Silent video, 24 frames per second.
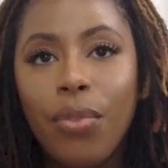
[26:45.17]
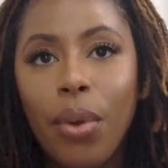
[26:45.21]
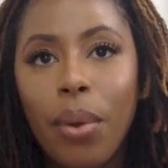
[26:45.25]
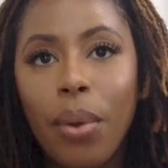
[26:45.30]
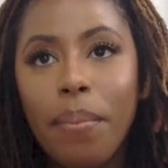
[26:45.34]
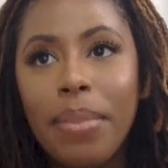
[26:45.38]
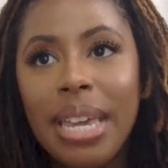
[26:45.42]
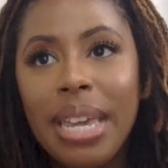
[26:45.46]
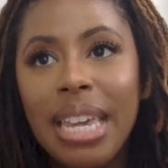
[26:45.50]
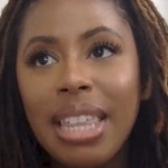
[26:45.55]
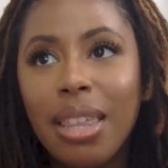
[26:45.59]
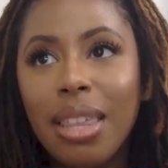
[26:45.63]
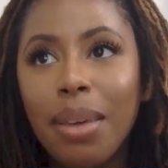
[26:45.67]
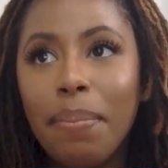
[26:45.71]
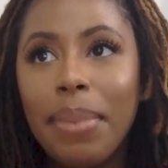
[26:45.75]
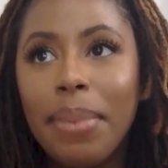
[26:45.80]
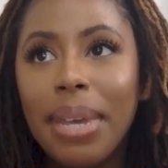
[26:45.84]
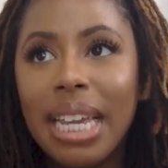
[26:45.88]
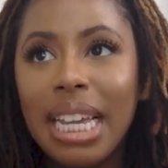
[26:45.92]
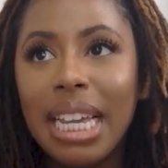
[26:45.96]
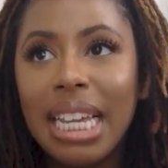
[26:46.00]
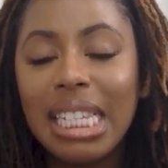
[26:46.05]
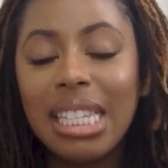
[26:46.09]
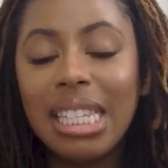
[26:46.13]
For me, the
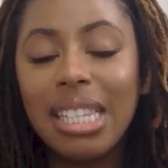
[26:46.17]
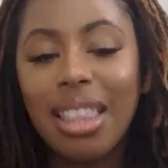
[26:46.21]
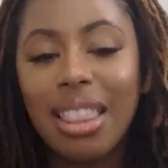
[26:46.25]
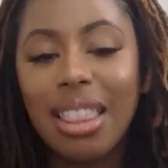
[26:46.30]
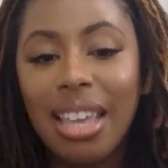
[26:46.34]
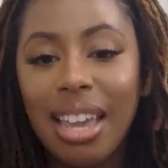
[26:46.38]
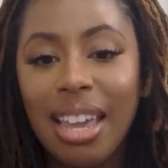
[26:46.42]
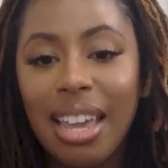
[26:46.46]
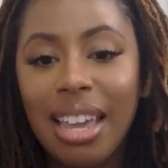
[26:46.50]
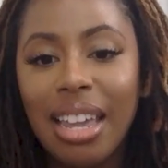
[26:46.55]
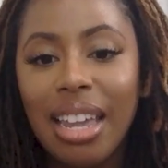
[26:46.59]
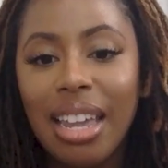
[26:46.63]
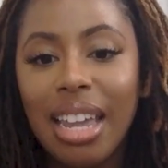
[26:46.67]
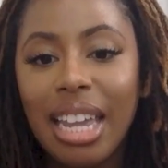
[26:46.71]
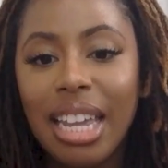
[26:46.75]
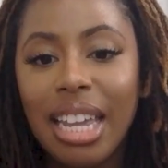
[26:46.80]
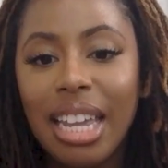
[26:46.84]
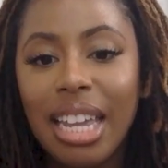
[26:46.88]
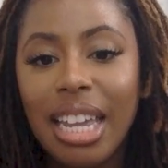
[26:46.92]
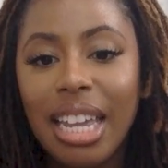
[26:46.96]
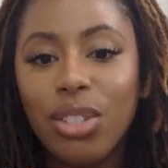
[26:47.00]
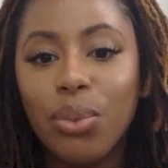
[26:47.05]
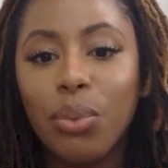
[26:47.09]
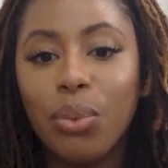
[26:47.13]
biggest thing
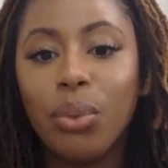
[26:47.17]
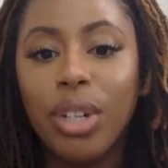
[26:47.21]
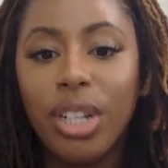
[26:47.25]
is